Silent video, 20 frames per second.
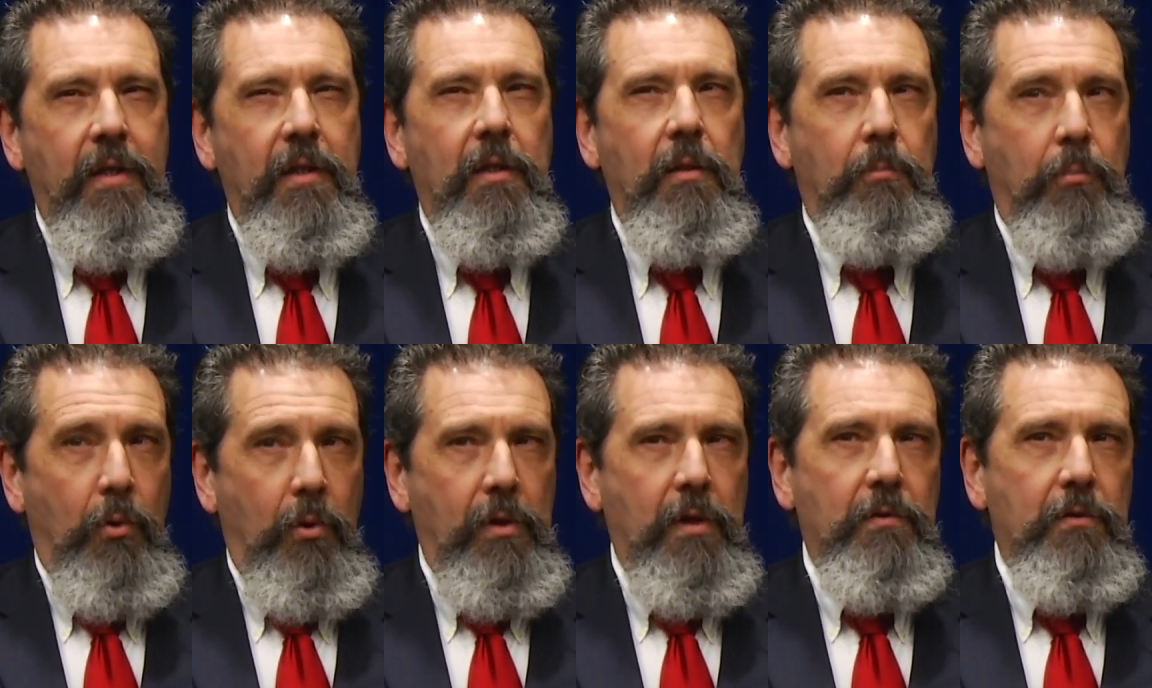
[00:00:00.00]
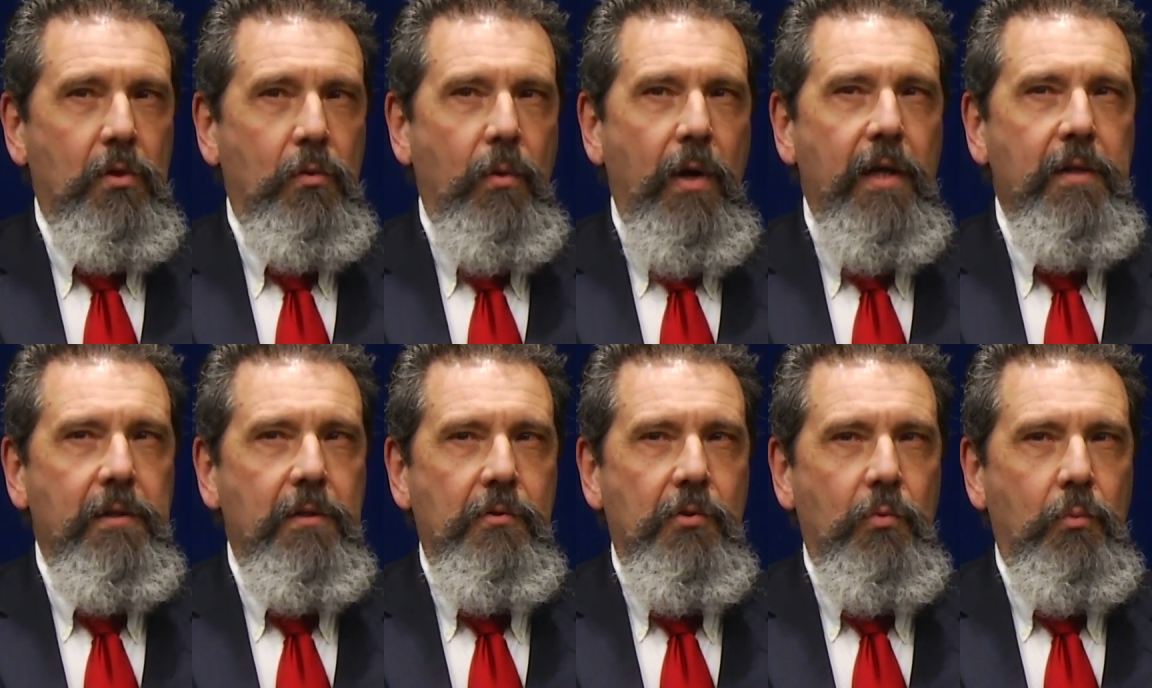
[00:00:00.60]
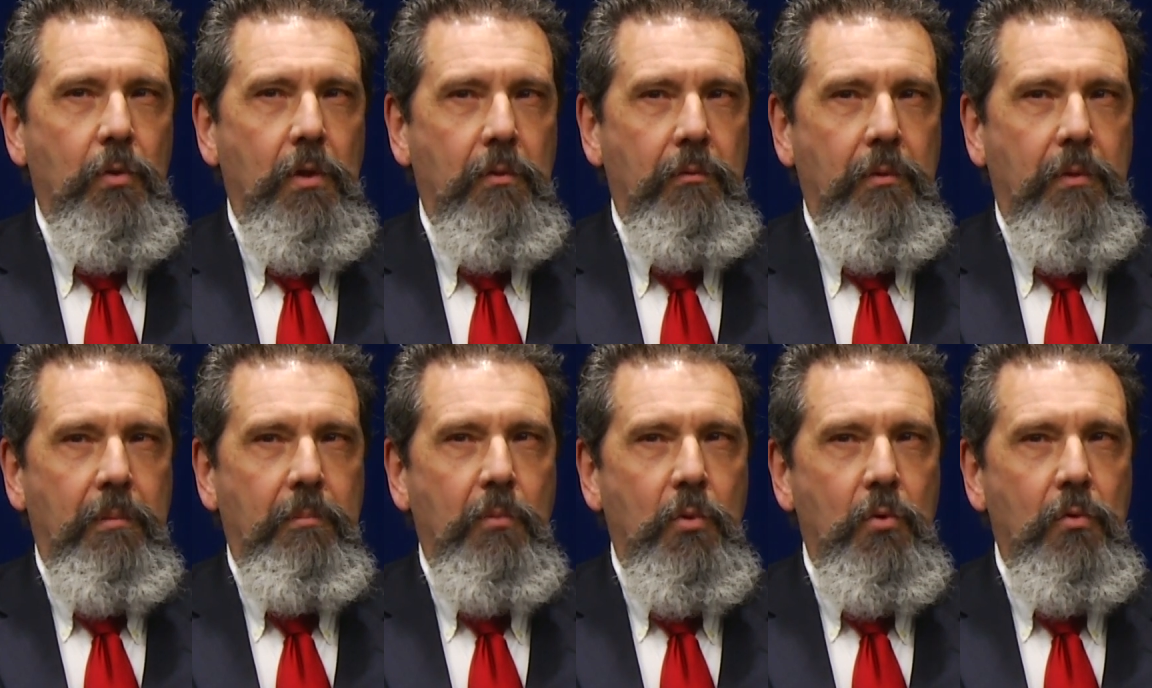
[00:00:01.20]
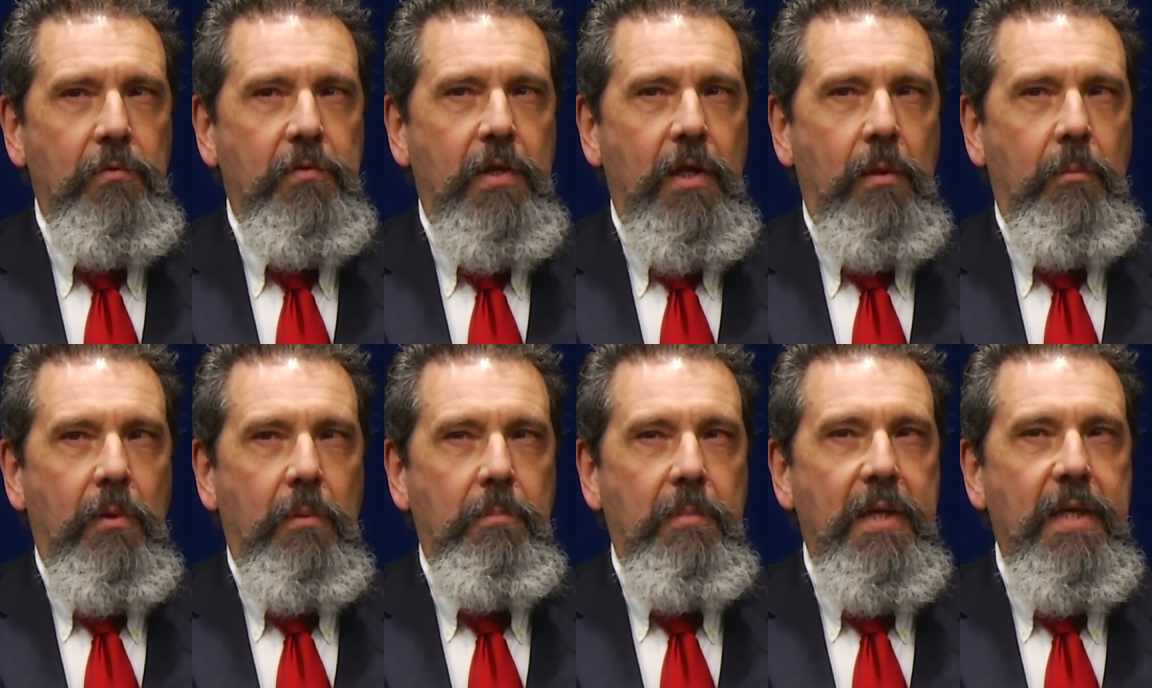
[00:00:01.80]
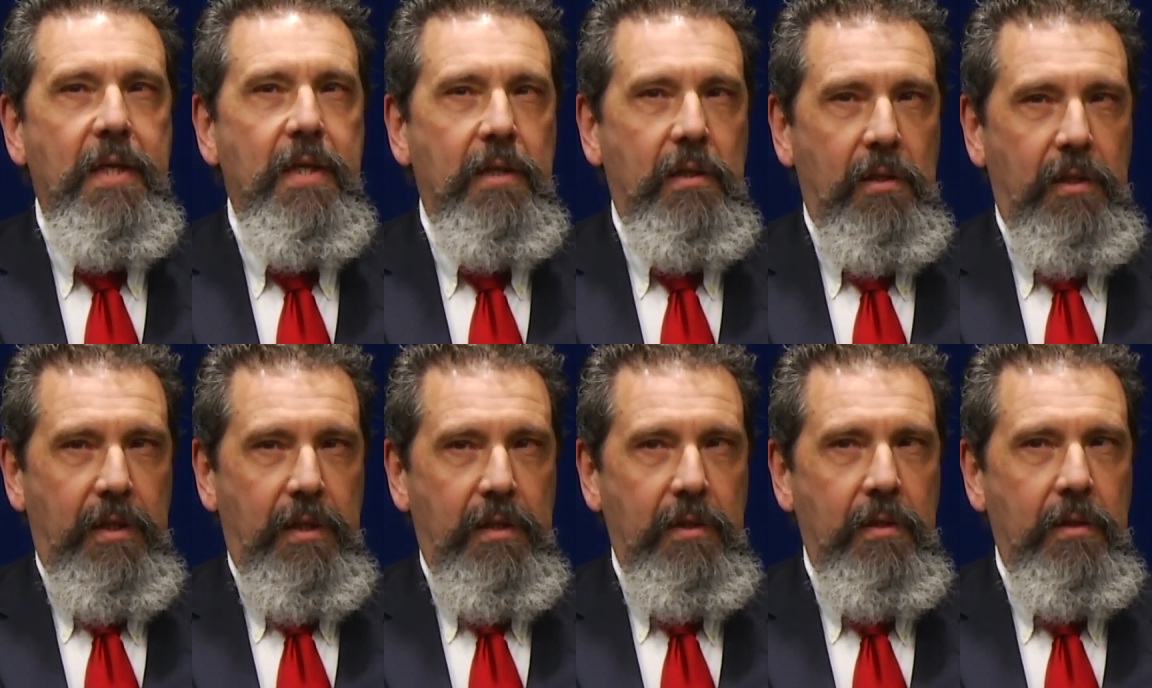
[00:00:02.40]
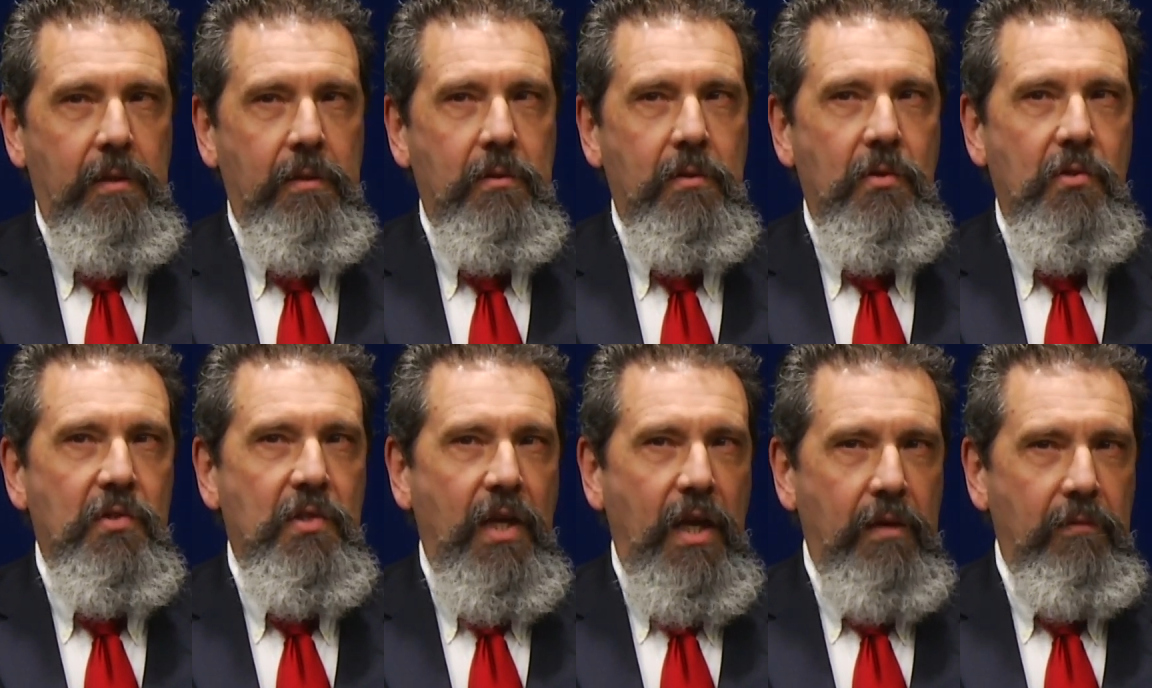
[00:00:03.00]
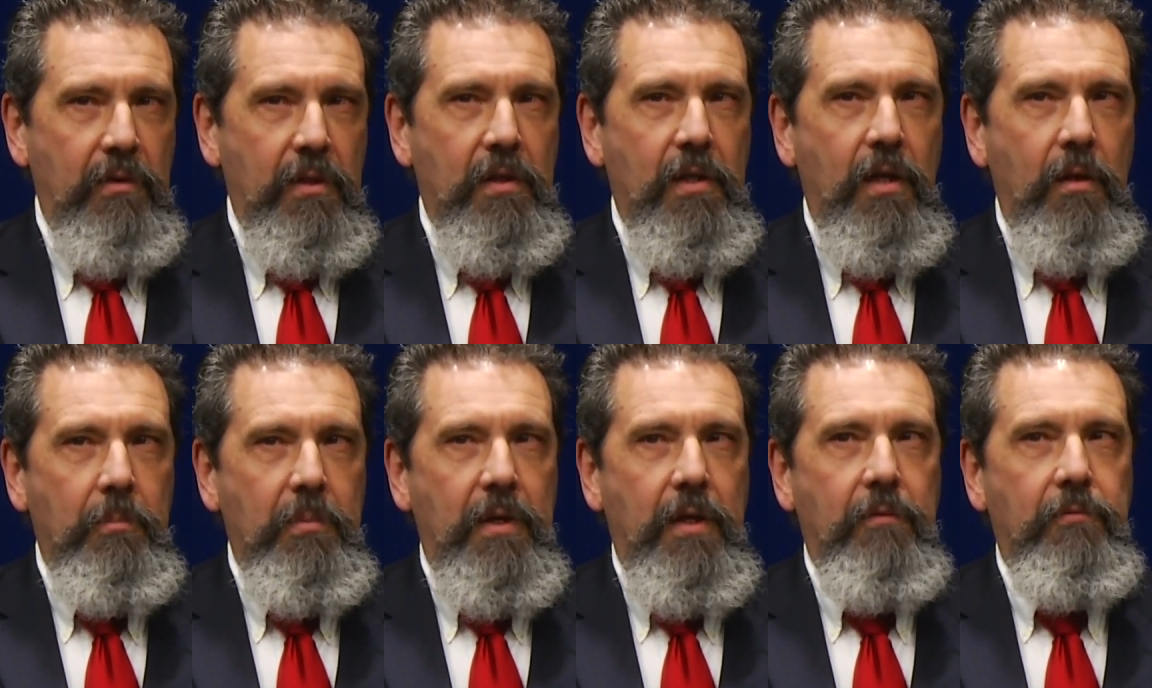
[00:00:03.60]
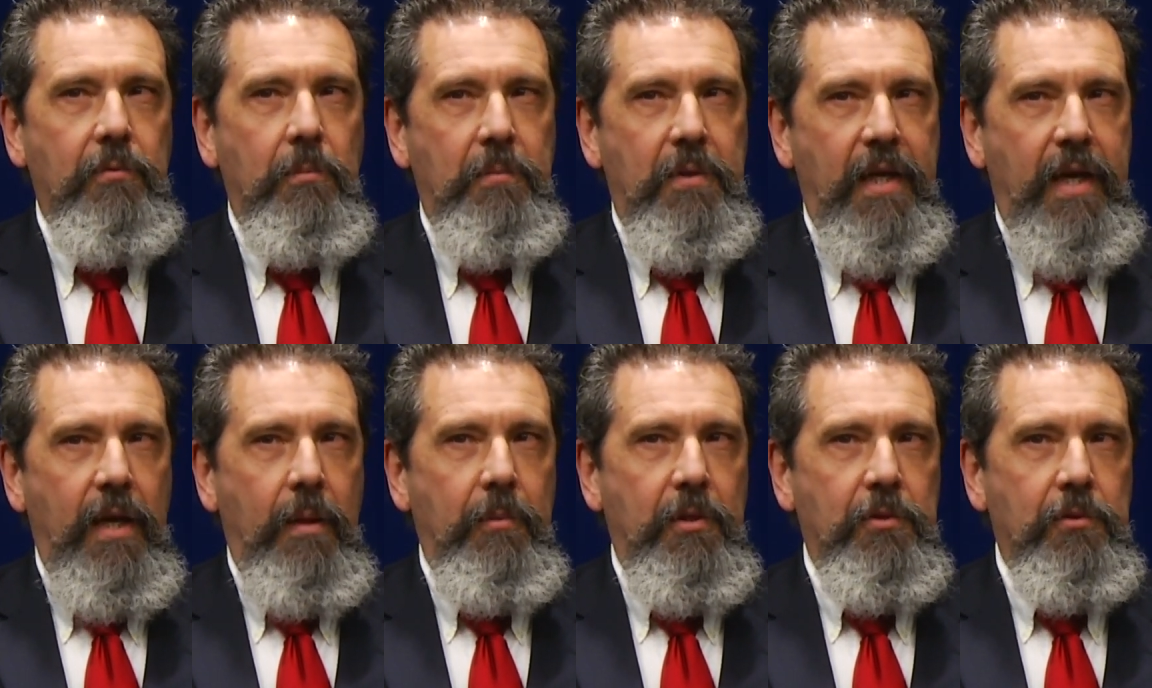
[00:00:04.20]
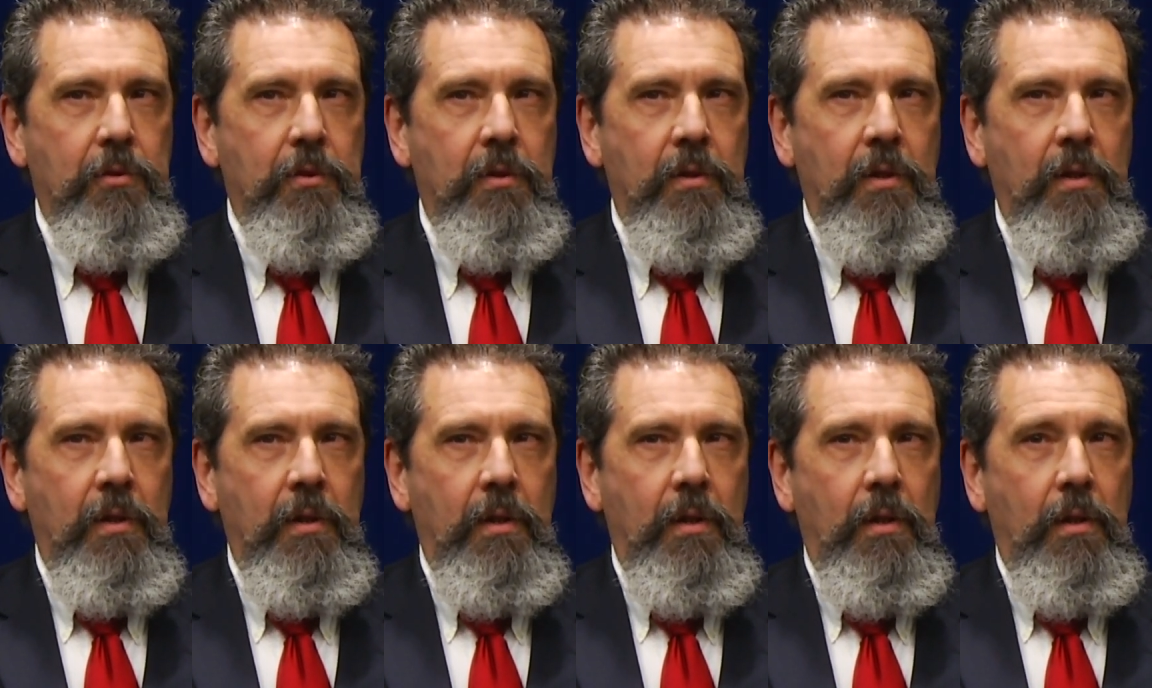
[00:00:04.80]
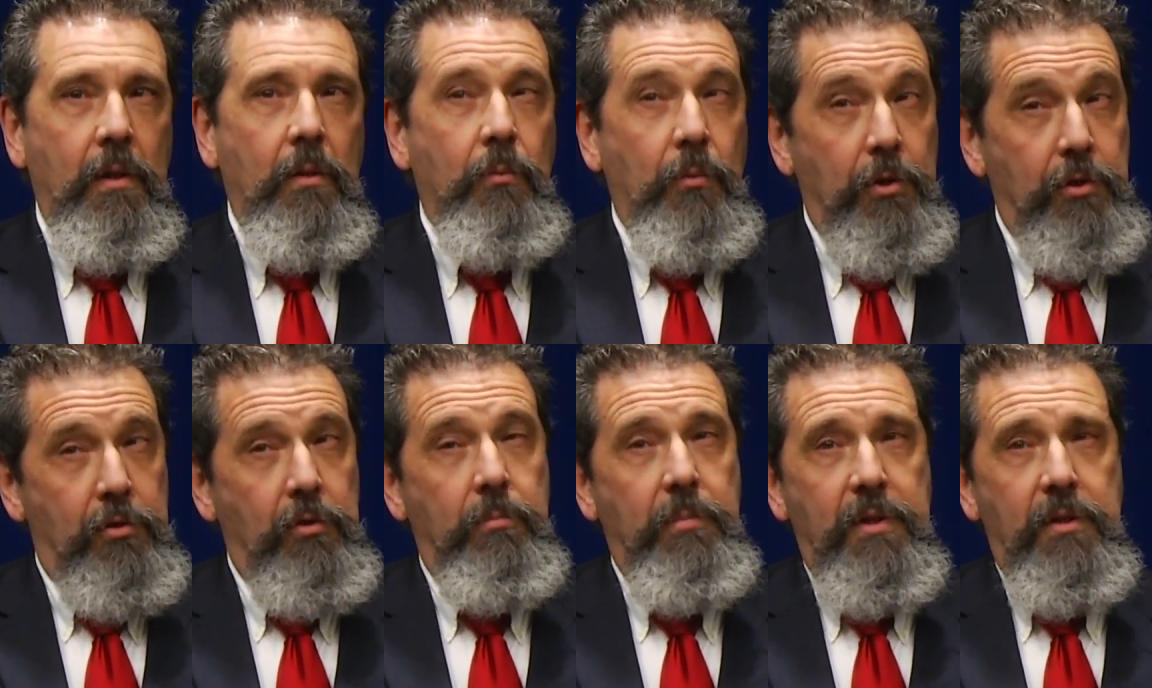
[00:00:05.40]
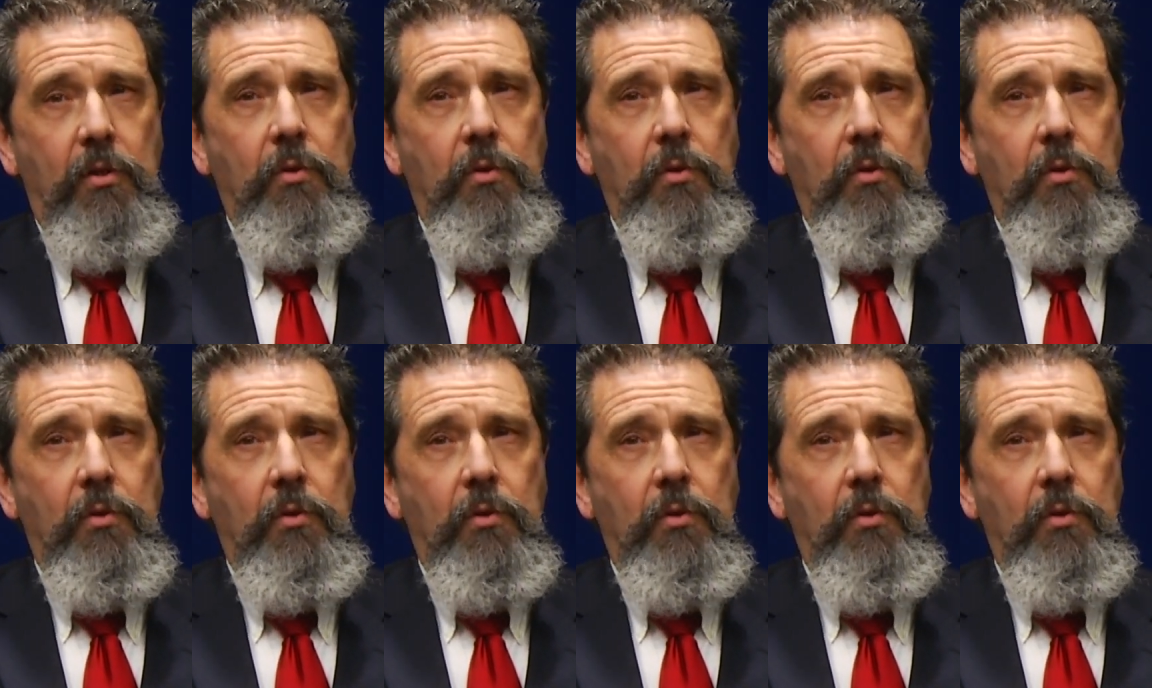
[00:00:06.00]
the board of directors would have removed him immediately to save the company from damage. We should be